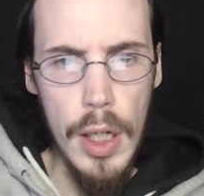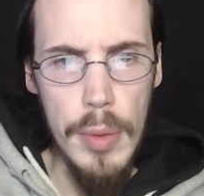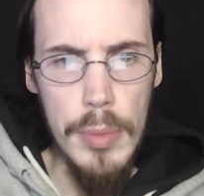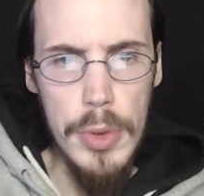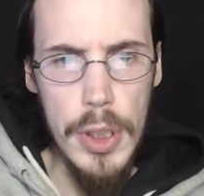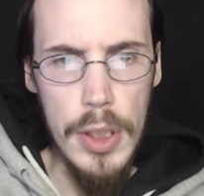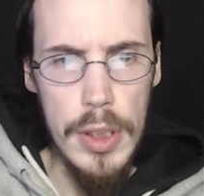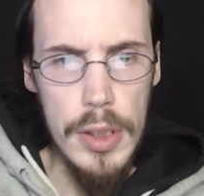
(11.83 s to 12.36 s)

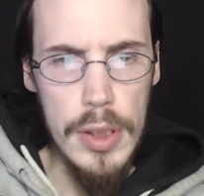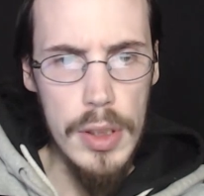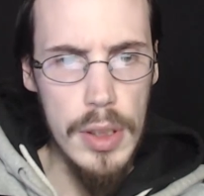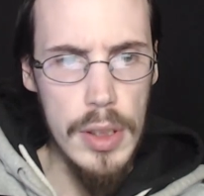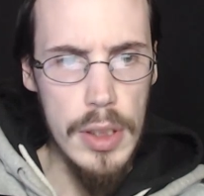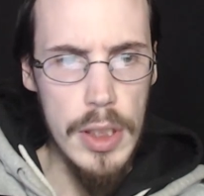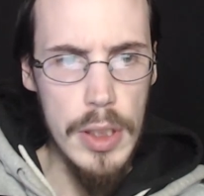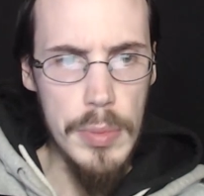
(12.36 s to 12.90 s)
I'm just
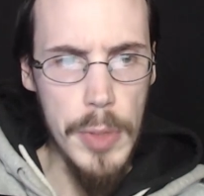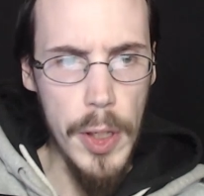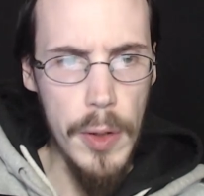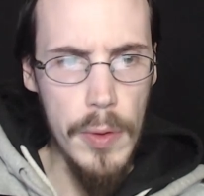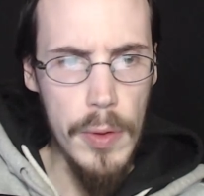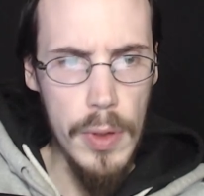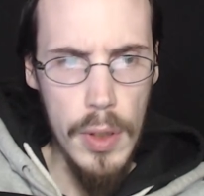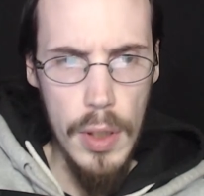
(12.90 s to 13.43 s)
sitting
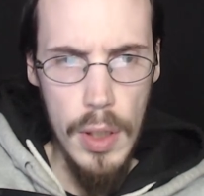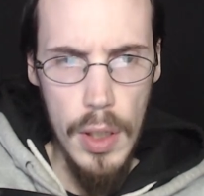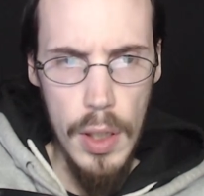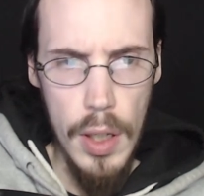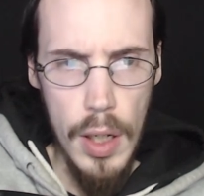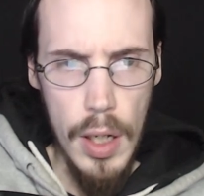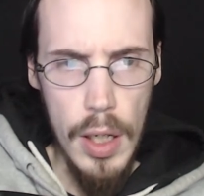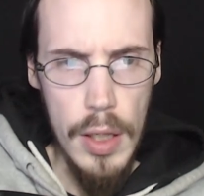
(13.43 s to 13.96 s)
down
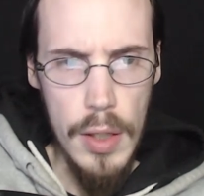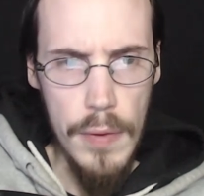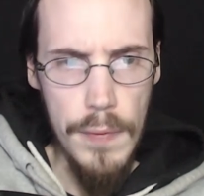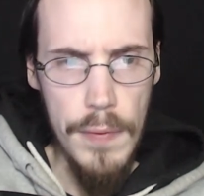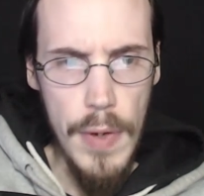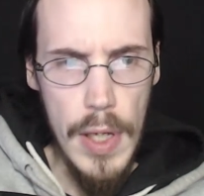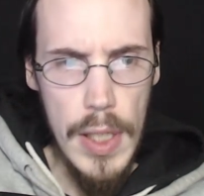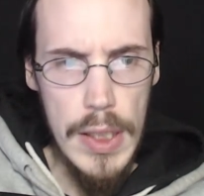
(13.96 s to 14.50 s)
in the
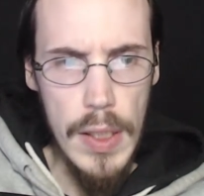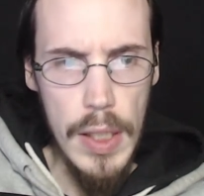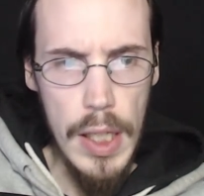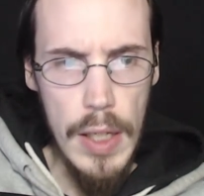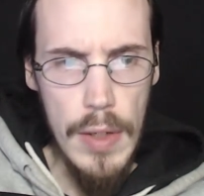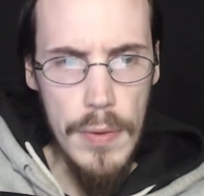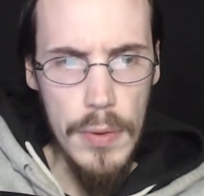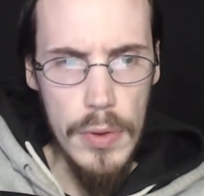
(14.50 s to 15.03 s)
face of
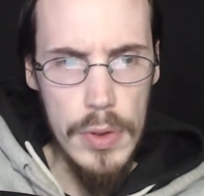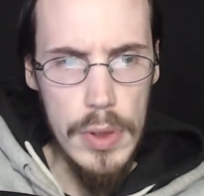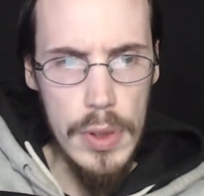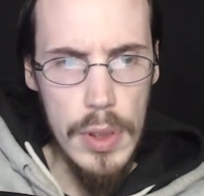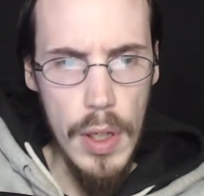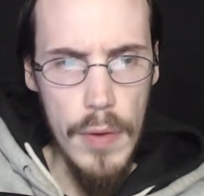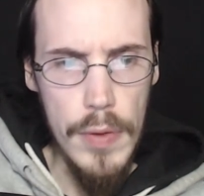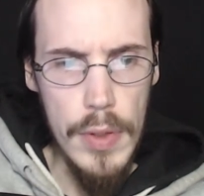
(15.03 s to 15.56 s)
the evils
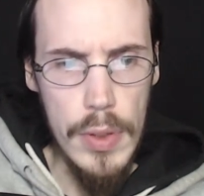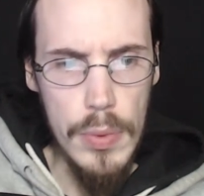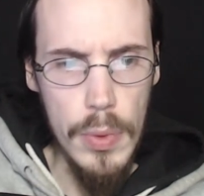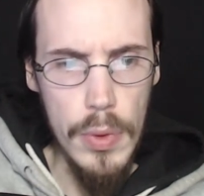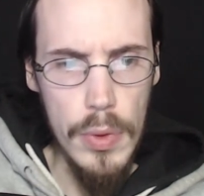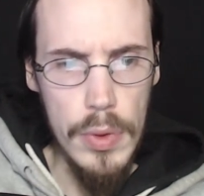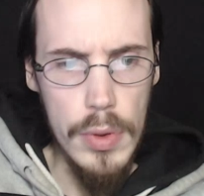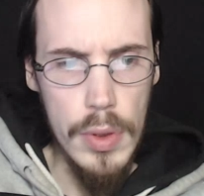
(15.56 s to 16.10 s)
of this
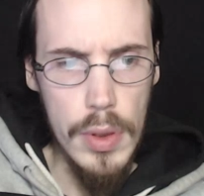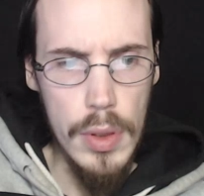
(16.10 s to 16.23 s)
world.